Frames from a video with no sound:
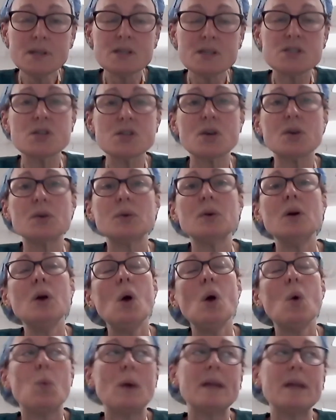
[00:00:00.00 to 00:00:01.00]
So
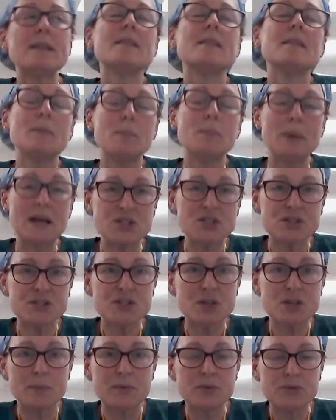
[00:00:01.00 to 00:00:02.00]
when patients
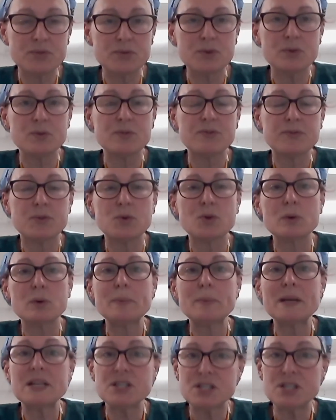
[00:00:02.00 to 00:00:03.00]
come through for
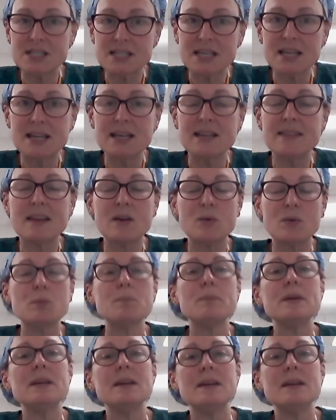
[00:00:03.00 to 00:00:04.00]
PGT, they would
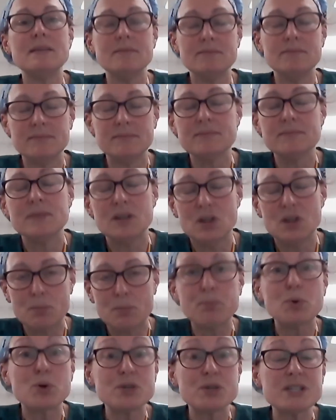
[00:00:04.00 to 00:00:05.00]
be you know,
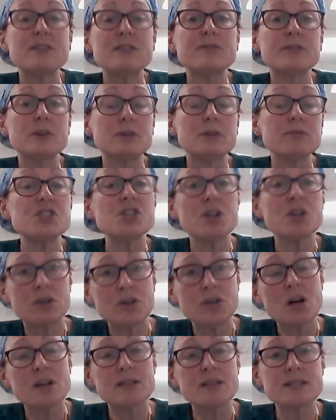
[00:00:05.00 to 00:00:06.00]
booked in for a return
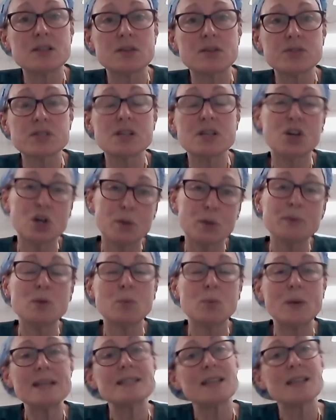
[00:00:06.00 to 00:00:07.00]
consult a couple of
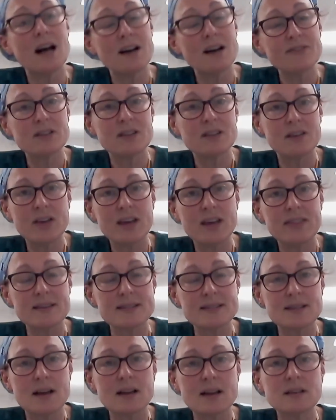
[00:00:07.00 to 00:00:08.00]
weeks after they've had their
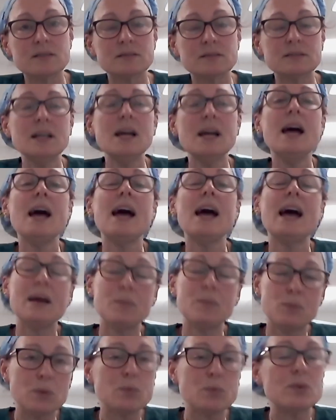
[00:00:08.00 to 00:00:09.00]
cycle,
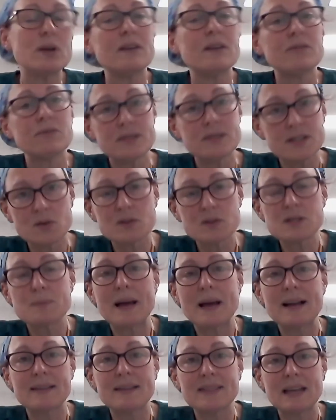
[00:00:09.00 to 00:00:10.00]
and we would have results
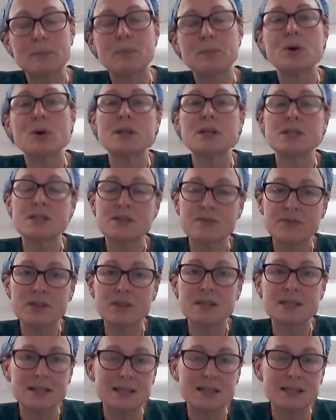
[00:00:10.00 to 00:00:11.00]
back at that point for the
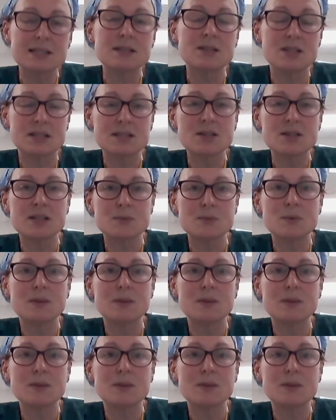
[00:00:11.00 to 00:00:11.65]
doctor to discuss